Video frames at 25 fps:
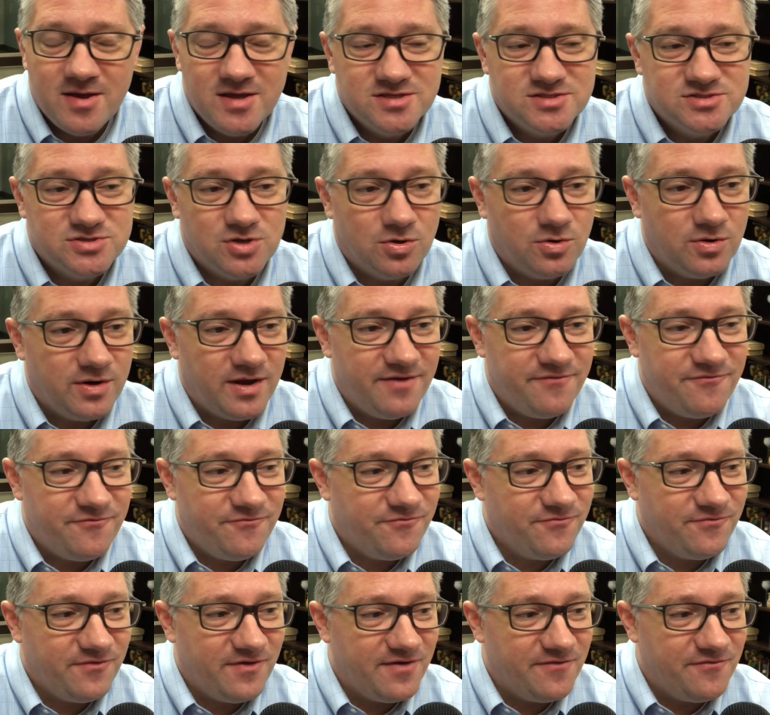So
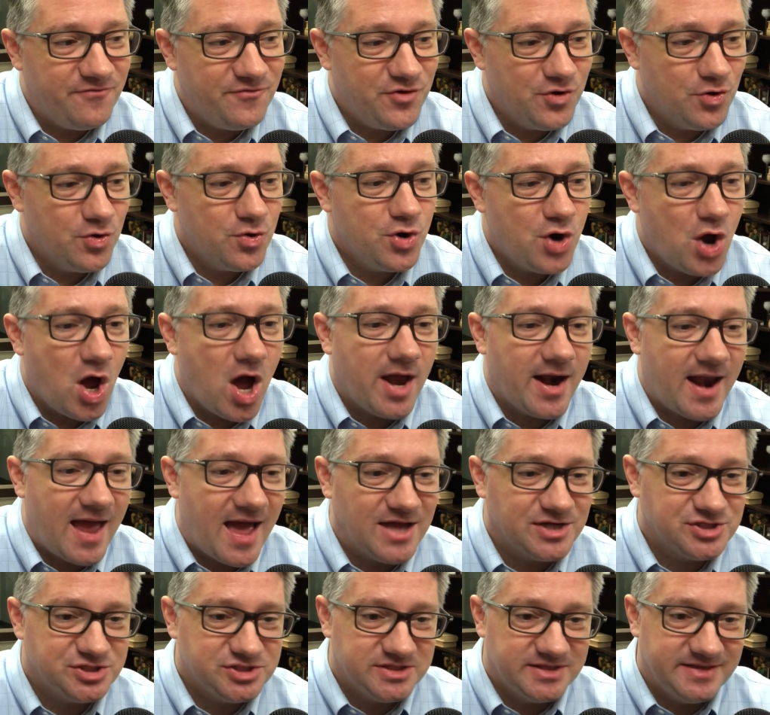if you're not
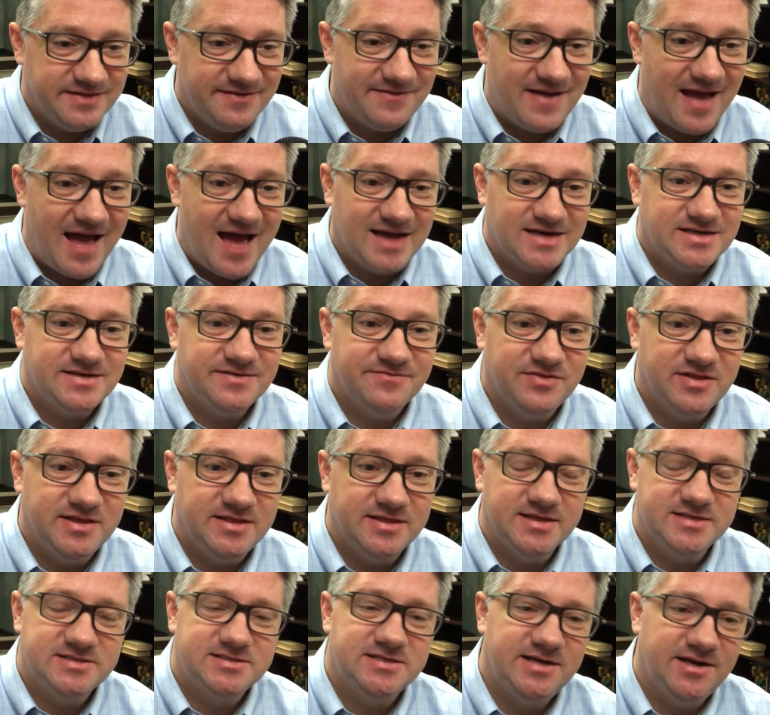actually actively
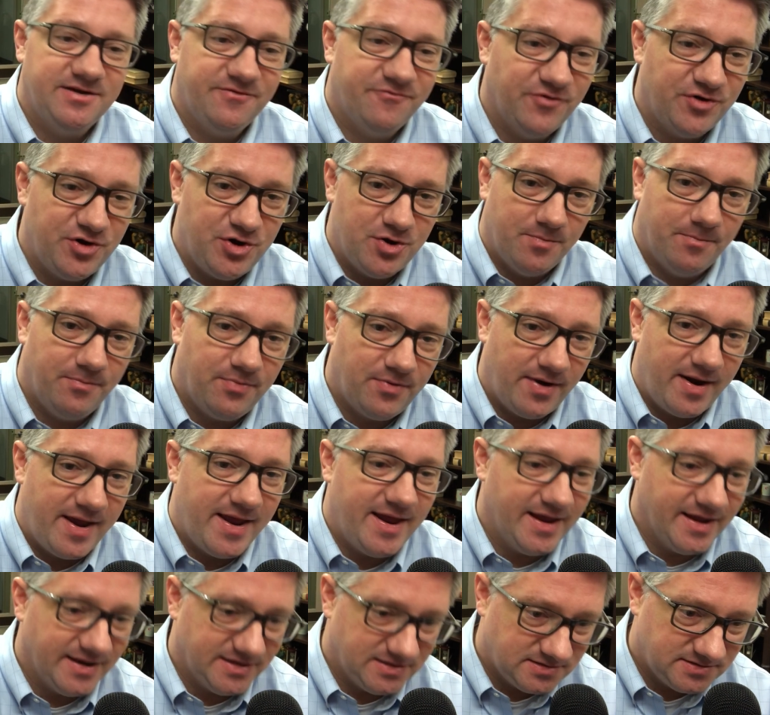listening for your
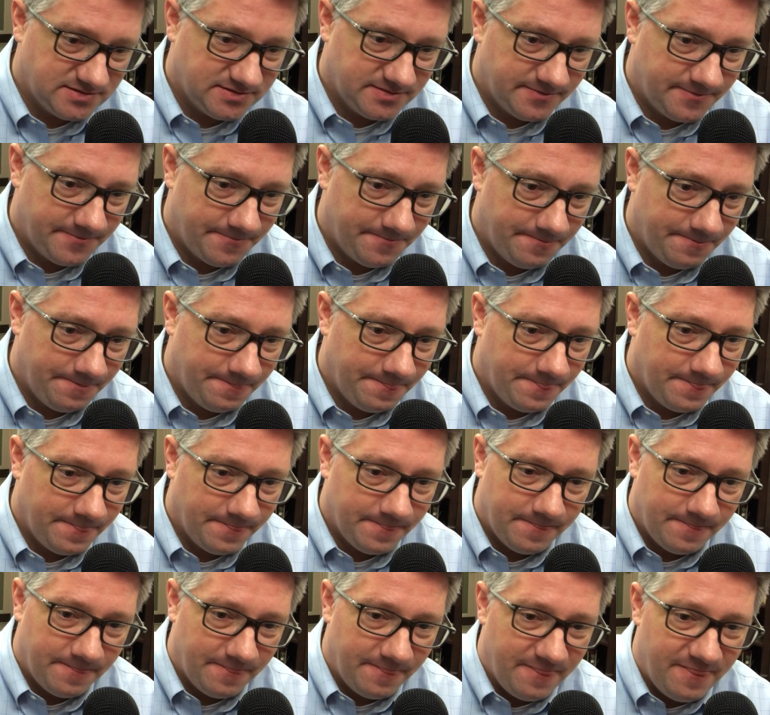brand,
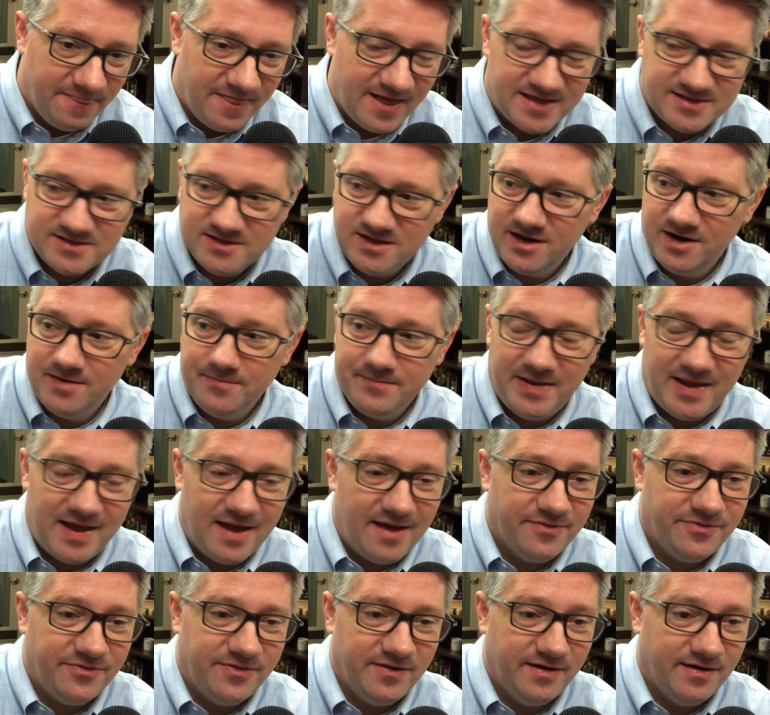that's going to be
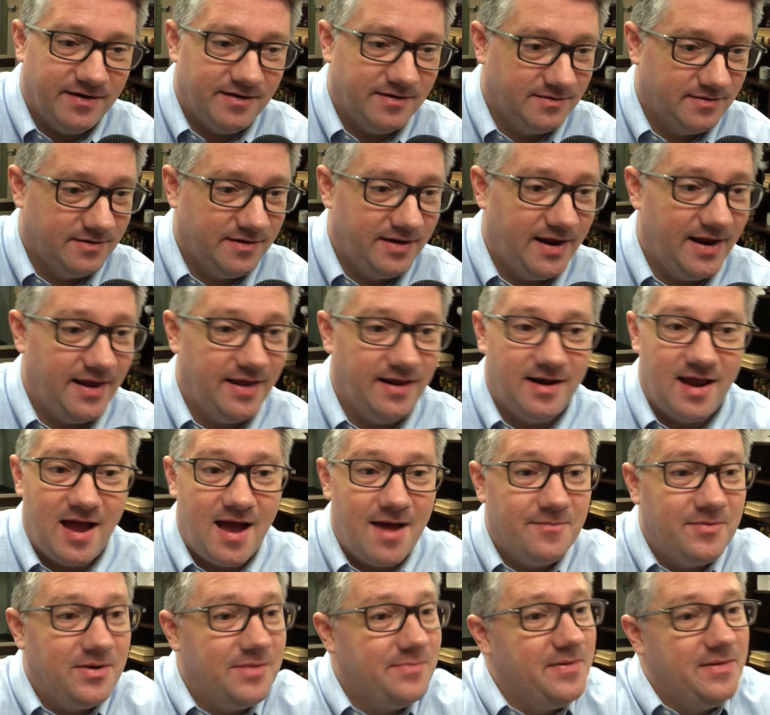out there. And
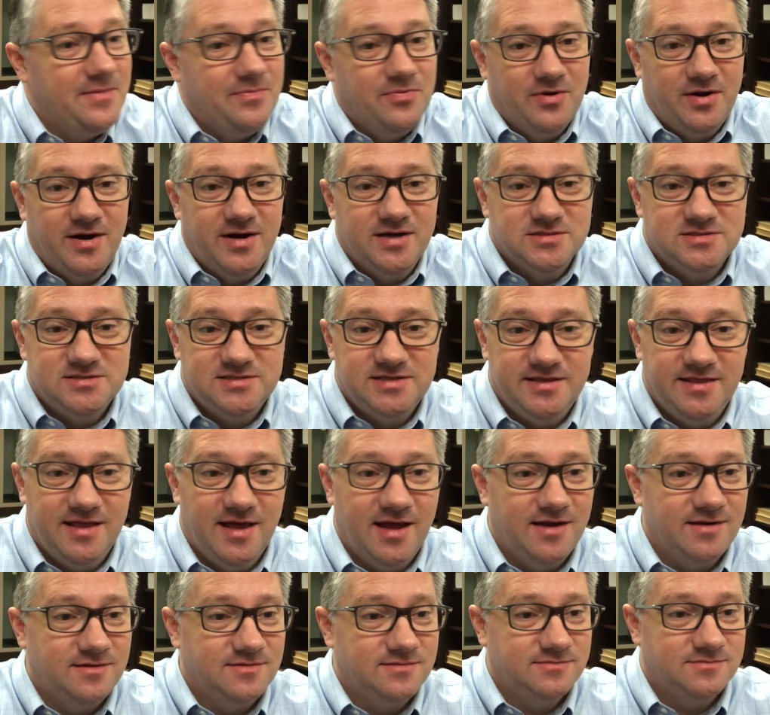how many people are going to see
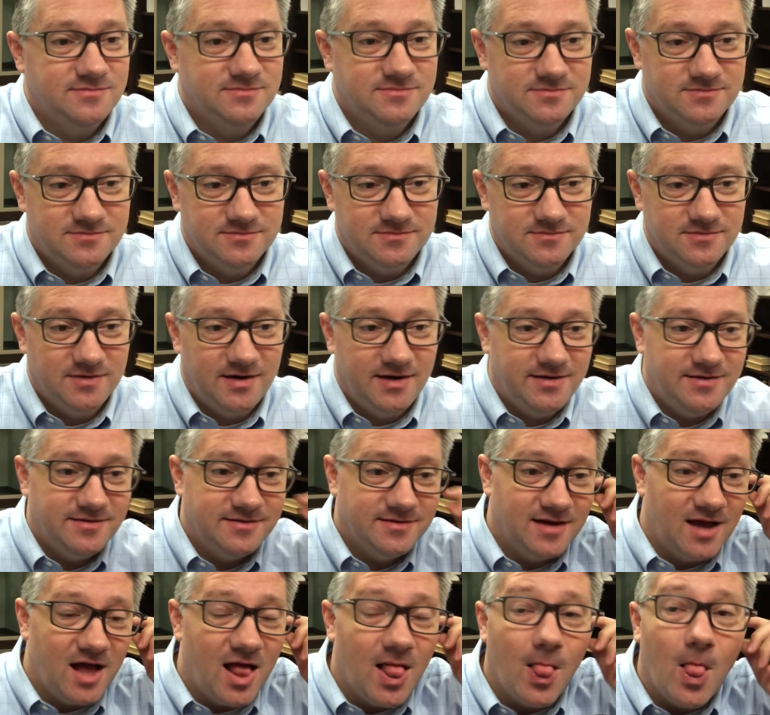that, right?
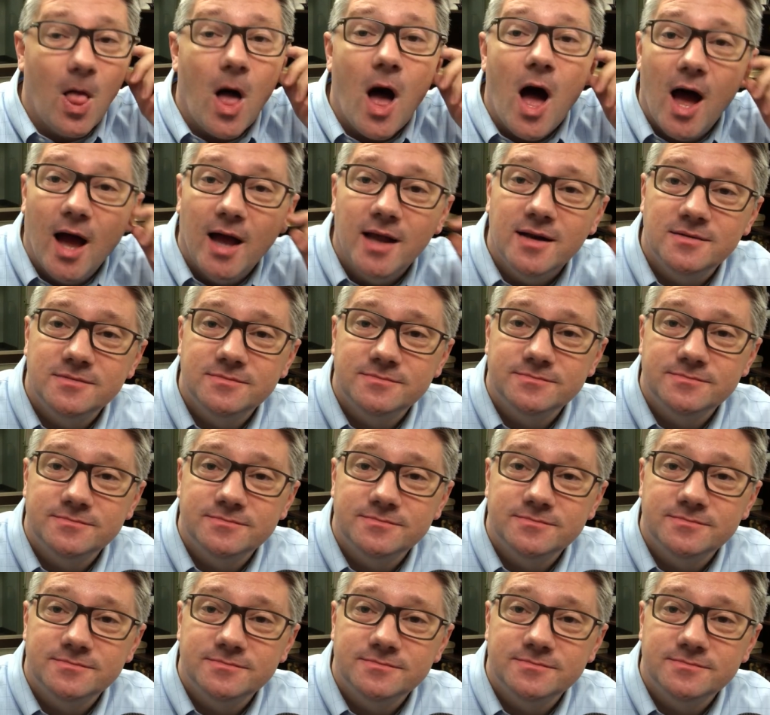A lot.